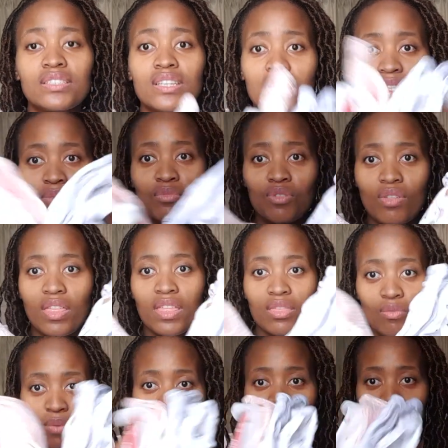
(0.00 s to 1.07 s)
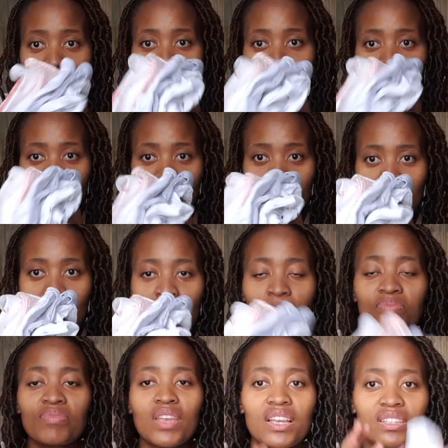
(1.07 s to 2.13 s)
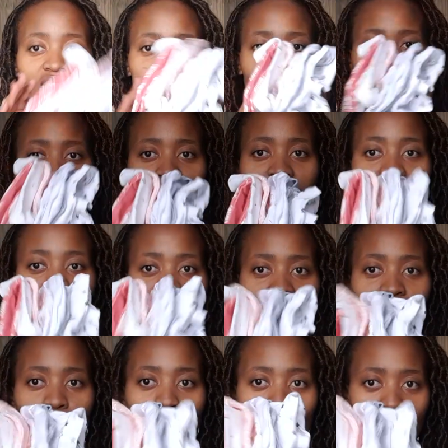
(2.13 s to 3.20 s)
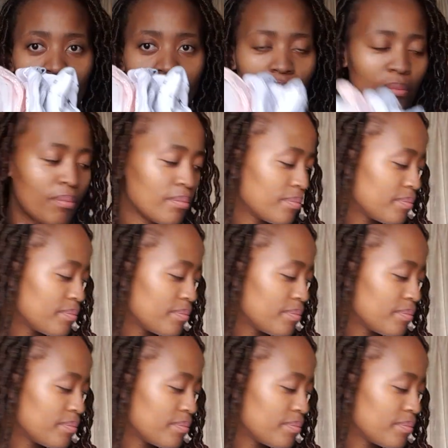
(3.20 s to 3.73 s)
She has more than what I have right now, and she's never worn them.